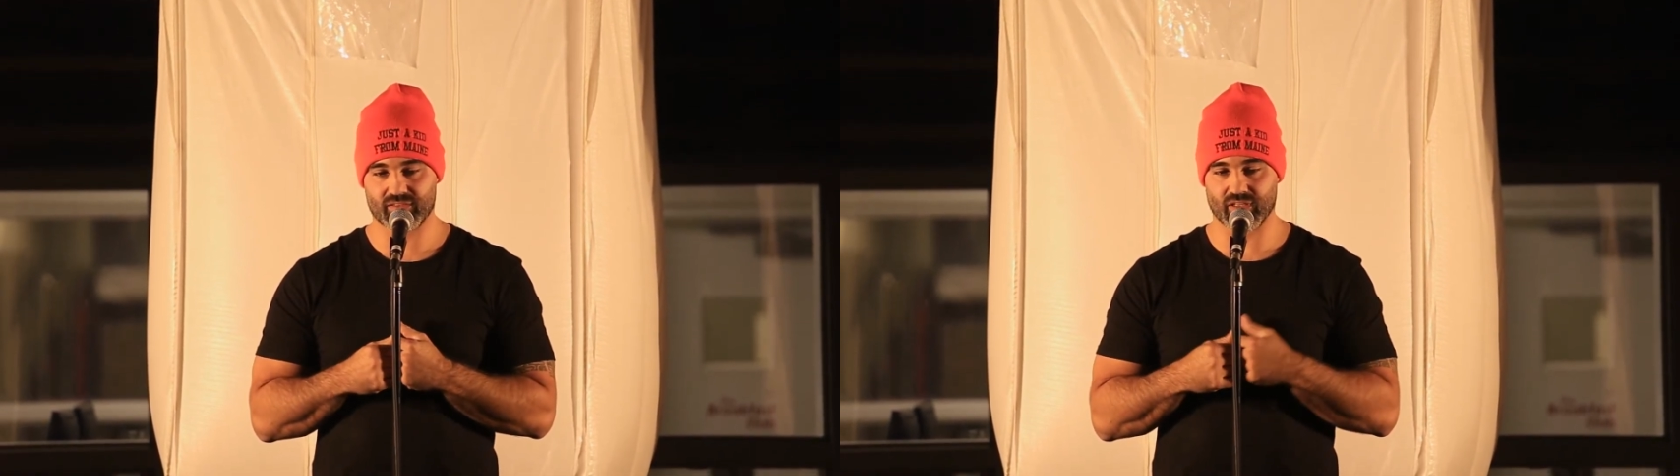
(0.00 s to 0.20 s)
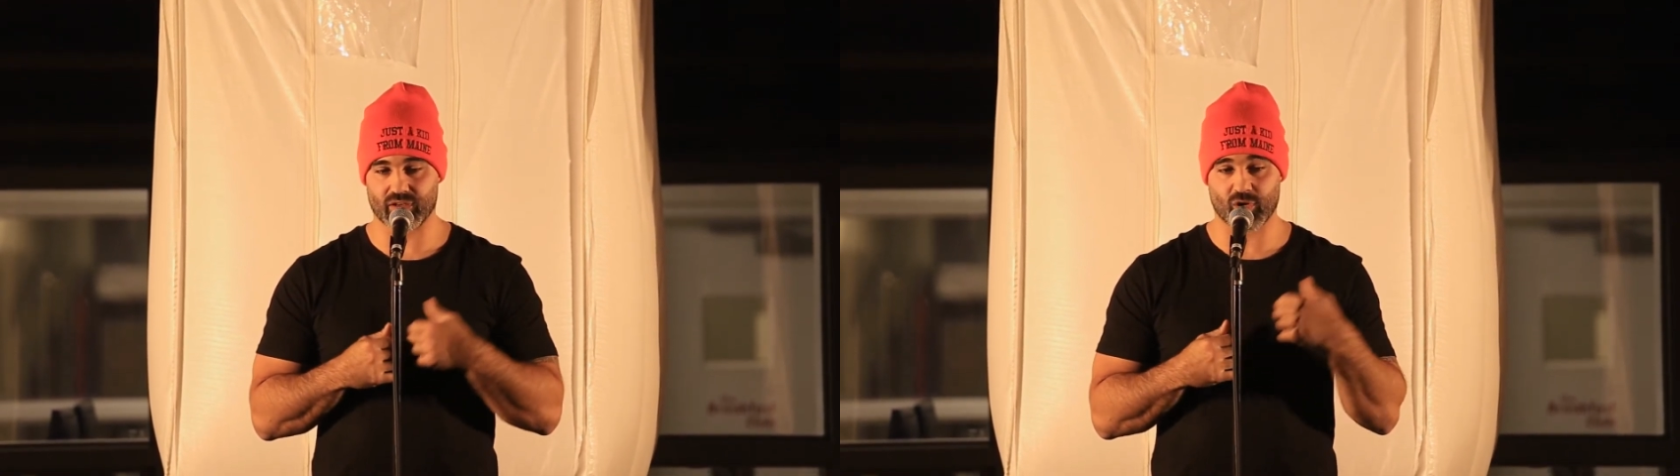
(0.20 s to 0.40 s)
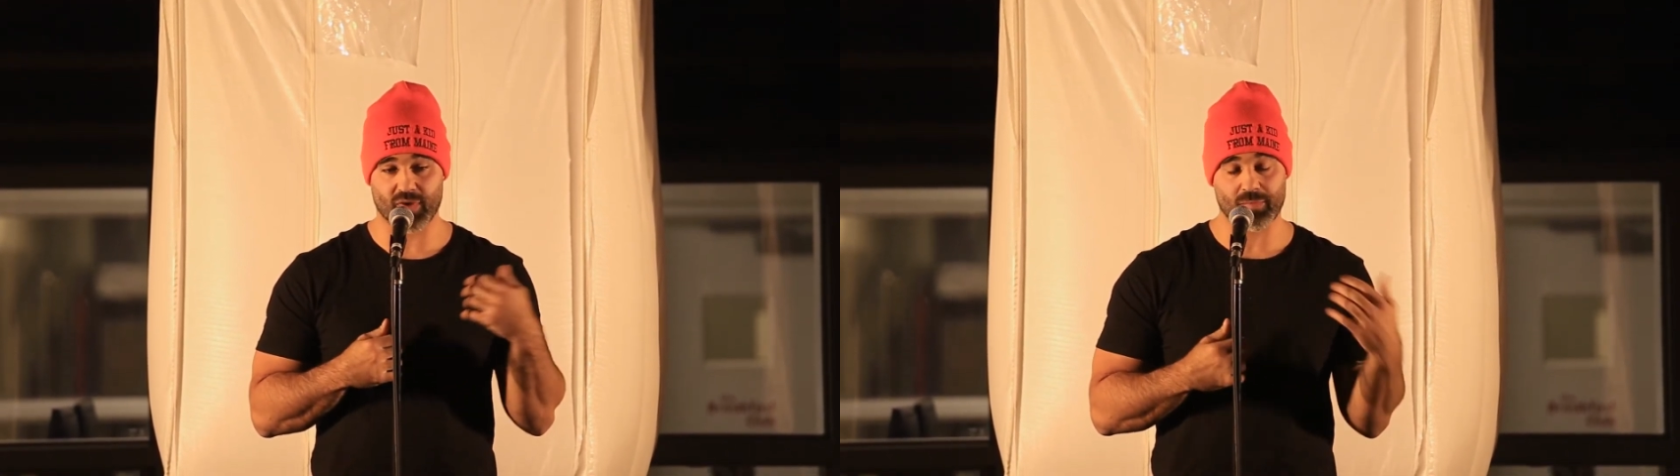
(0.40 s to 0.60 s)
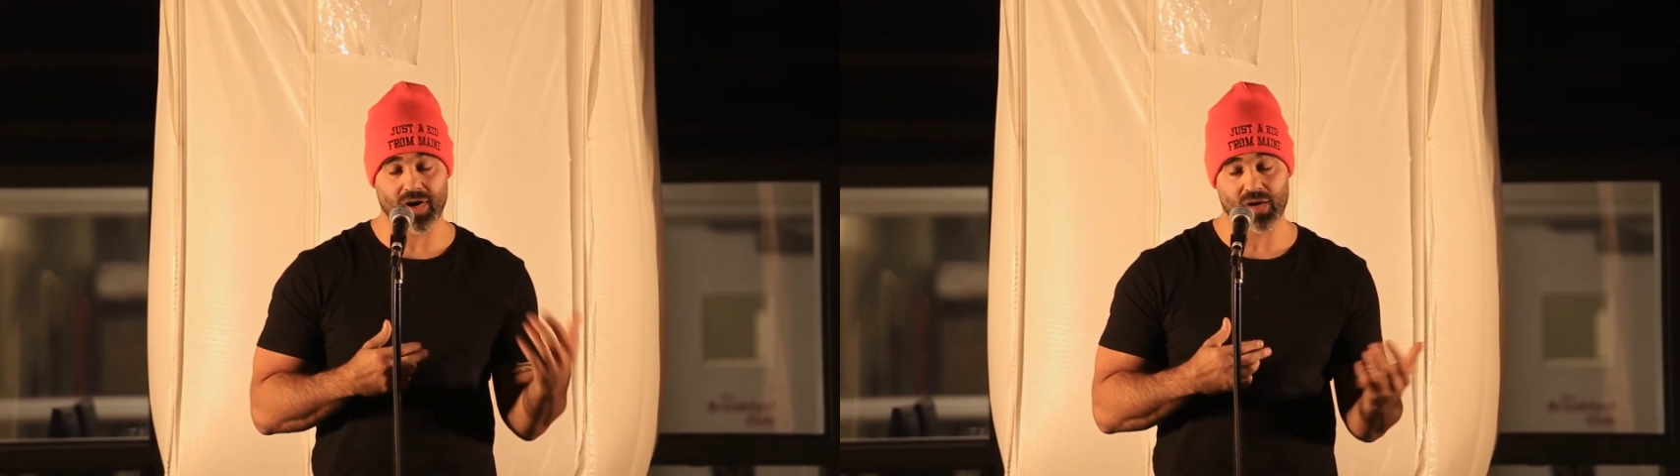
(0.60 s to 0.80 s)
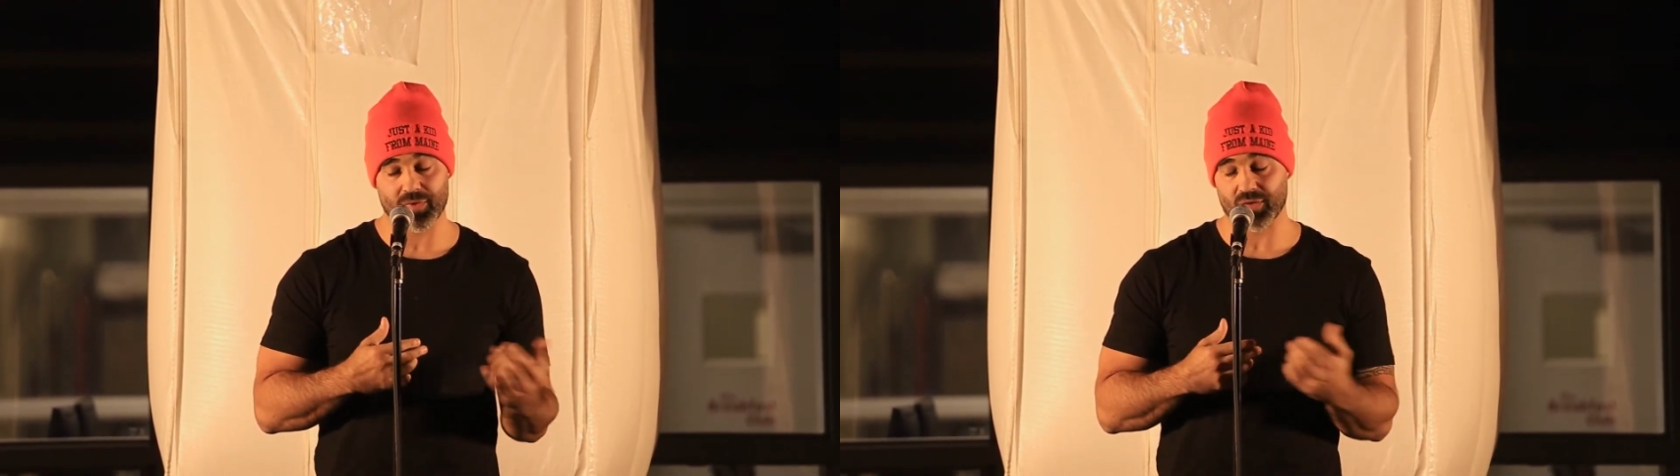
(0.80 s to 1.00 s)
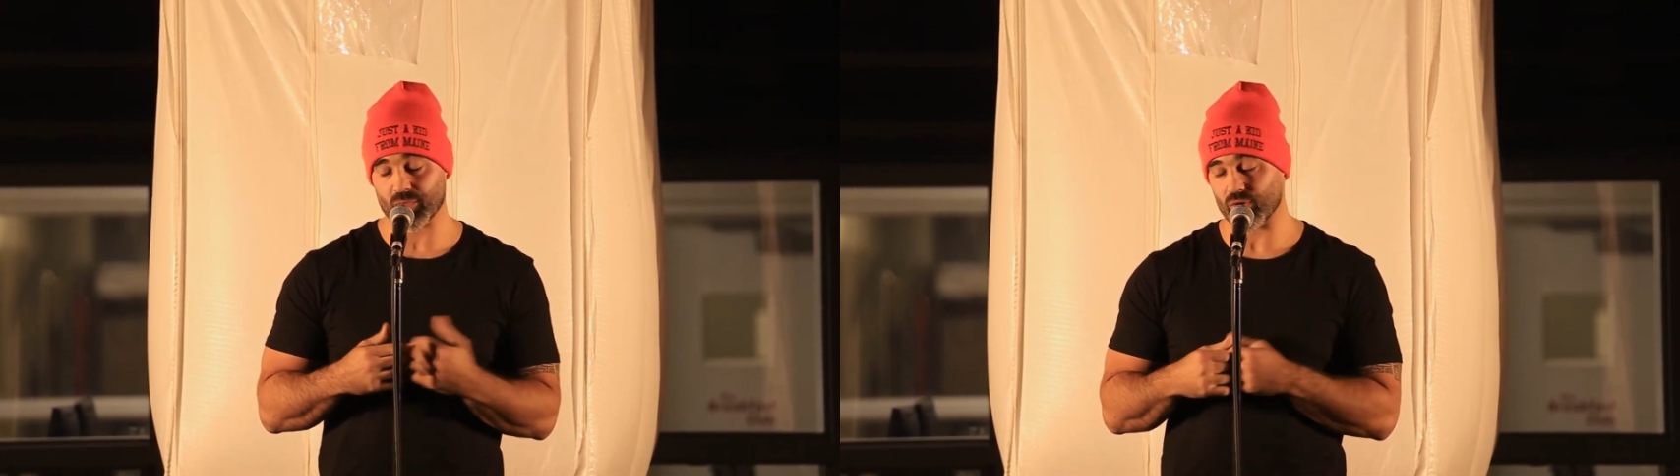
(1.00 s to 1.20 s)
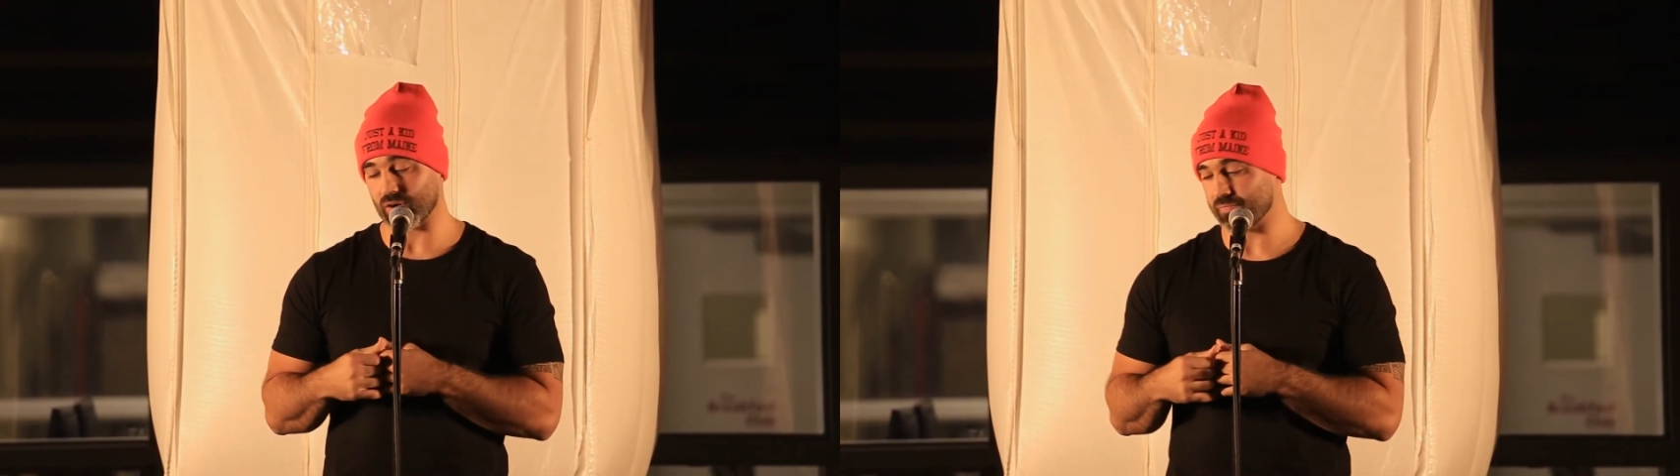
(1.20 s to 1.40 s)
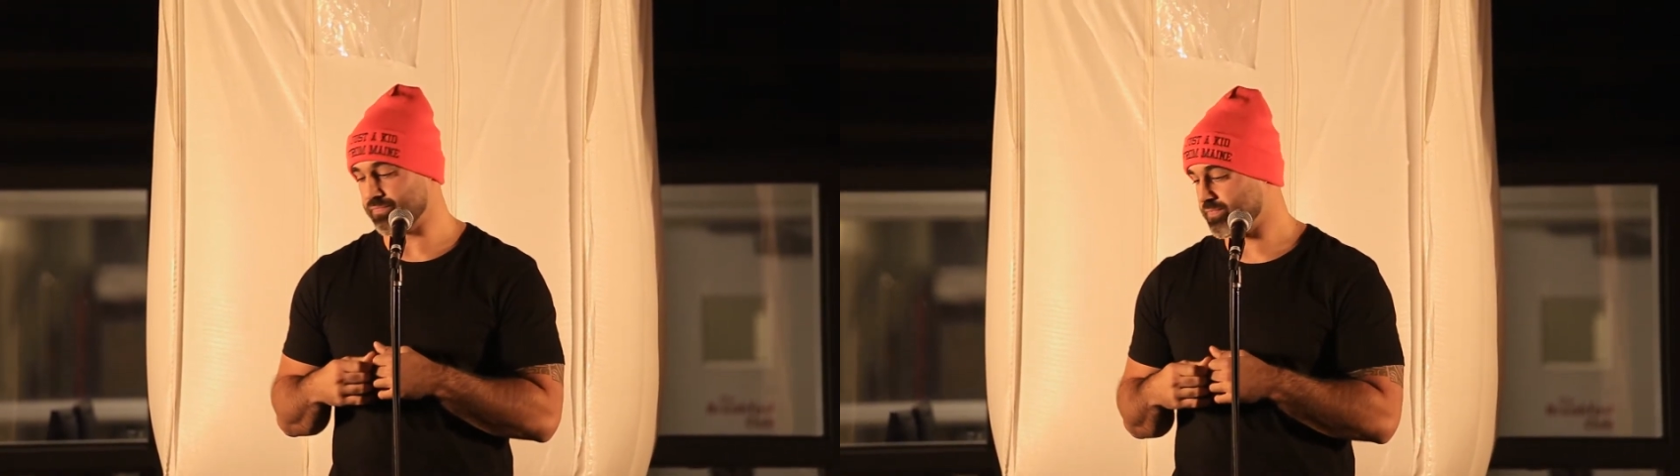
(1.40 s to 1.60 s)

didn't know my mom anymore.